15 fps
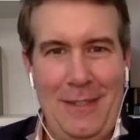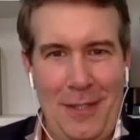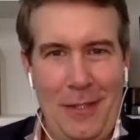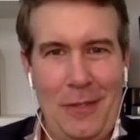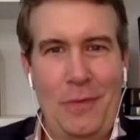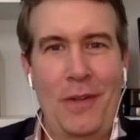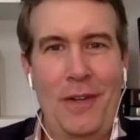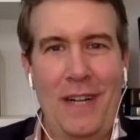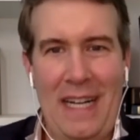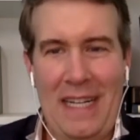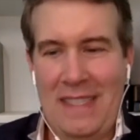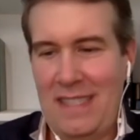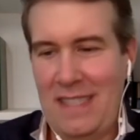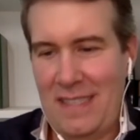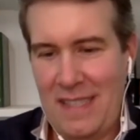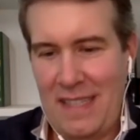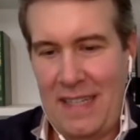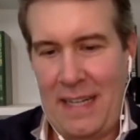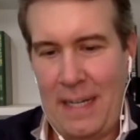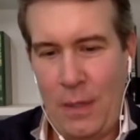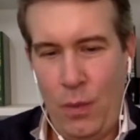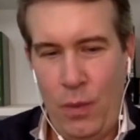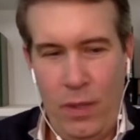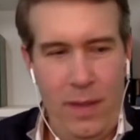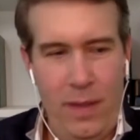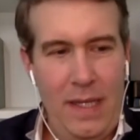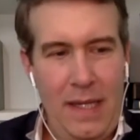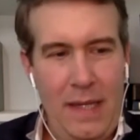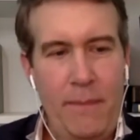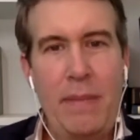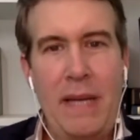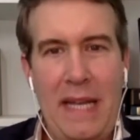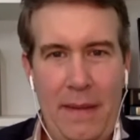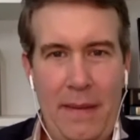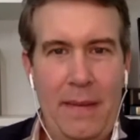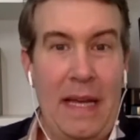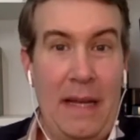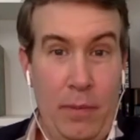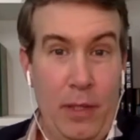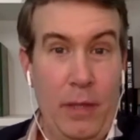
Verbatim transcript: Those were their assets. And now we're able